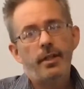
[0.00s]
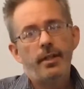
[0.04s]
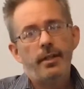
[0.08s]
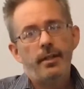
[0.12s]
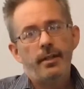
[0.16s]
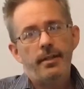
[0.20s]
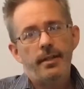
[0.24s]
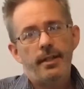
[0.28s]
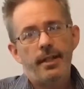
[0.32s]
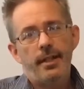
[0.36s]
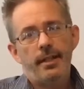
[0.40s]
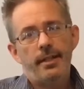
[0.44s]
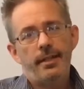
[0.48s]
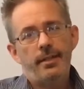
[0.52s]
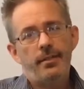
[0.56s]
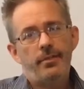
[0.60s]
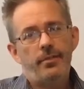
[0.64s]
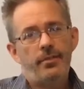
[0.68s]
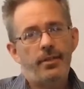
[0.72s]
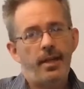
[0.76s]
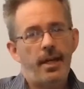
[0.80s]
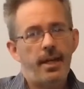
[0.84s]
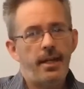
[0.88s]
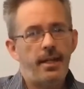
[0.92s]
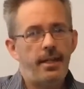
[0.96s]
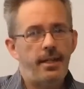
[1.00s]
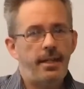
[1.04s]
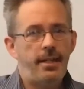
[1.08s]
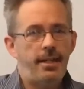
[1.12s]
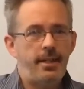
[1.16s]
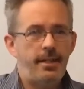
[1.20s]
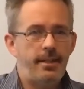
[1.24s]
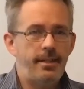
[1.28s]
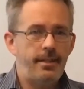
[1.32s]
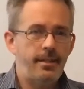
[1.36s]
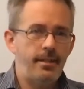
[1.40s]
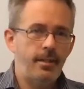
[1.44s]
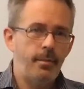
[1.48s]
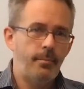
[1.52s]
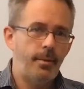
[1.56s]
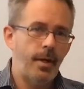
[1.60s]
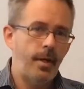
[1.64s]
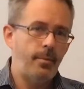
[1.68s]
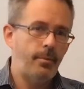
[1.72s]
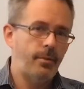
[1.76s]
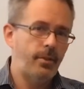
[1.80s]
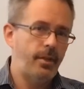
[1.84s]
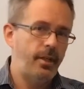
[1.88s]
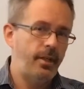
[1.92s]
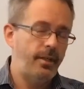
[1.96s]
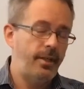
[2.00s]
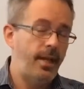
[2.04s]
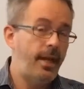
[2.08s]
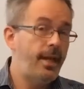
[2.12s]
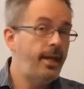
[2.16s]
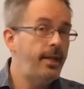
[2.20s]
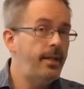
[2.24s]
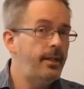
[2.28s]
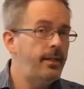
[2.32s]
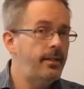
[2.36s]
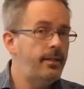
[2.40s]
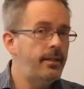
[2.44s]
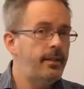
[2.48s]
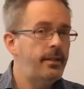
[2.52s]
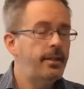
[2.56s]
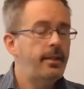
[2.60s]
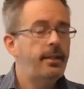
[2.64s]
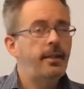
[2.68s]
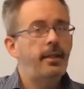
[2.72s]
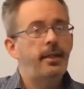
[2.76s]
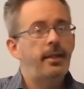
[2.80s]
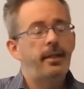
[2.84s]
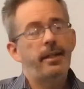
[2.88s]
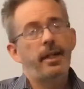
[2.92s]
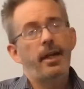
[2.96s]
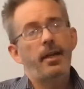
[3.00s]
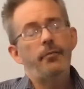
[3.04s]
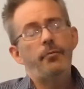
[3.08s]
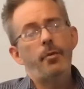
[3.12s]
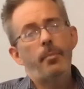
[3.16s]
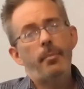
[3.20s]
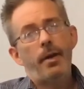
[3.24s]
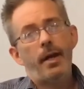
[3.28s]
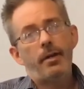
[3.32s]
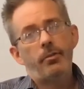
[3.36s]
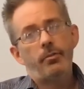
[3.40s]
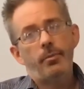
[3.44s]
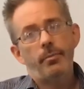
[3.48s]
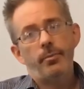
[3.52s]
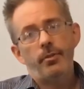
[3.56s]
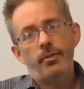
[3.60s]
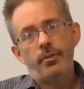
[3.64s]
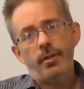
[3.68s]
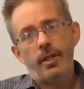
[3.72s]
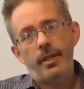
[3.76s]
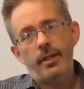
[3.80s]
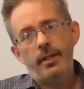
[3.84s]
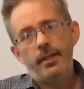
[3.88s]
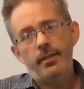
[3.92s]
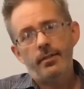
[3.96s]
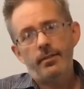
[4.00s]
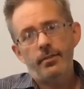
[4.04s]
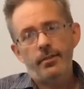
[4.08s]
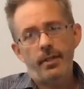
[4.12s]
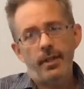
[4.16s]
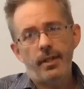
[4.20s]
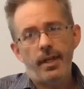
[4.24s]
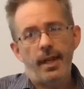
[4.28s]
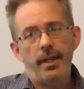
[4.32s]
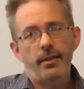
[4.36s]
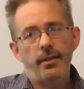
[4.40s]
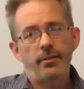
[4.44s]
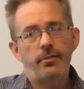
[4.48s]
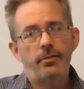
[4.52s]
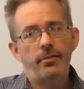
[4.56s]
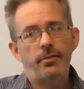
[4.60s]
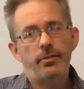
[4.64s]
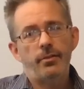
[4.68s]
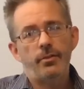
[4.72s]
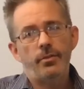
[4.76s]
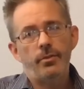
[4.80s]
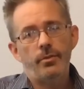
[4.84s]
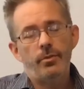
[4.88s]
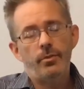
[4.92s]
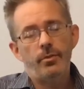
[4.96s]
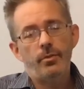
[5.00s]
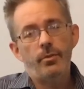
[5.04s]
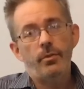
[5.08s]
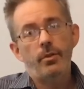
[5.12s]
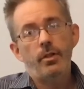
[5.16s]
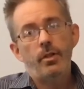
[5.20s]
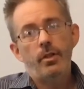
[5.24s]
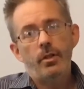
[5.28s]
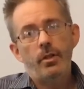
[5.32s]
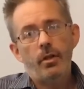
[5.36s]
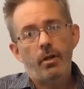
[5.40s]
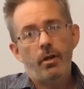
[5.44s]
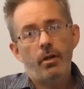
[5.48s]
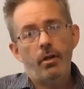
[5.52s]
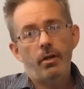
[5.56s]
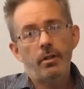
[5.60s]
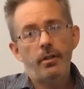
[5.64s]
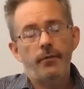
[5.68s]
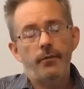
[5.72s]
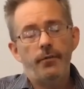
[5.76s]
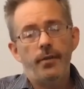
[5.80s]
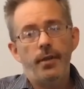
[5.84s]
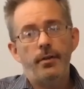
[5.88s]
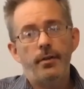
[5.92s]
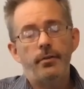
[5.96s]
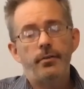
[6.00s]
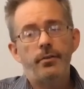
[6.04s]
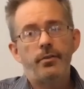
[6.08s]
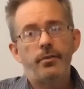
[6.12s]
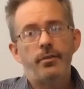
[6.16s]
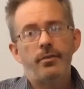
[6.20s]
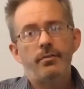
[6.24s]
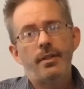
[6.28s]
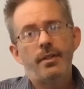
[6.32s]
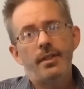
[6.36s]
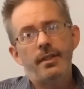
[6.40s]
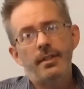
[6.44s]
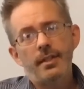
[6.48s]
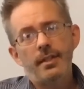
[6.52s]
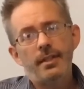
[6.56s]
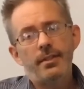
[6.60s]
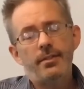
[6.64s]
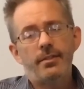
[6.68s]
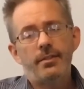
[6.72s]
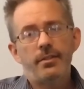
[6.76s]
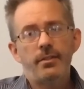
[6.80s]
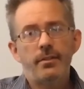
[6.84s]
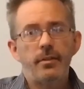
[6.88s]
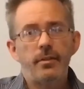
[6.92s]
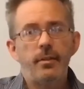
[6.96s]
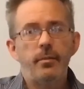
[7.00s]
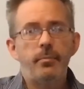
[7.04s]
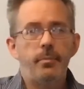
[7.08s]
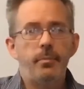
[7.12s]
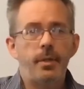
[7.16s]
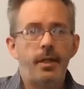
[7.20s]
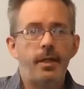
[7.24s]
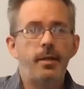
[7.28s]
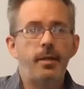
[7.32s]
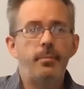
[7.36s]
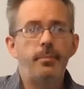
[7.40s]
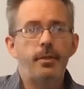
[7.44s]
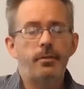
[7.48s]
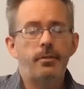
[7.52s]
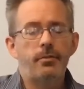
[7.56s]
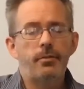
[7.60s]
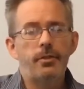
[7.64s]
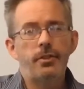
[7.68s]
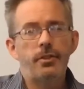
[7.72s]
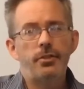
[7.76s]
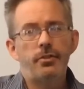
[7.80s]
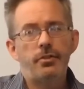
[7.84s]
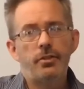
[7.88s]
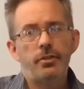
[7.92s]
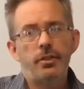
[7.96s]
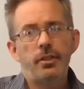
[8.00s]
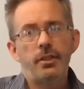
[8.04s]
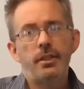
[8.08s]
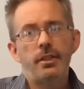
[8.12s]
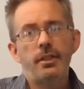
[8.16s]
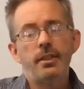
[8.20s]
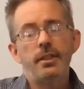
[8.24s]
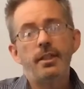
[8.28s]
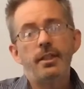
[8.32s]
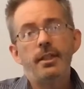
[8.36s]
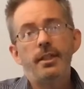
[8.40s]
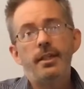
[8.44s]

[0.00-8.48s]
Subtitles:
that he said the Bible contained, and I gave it back to him and said, here's an answer to all of those. Well, he still didn't become a Christian.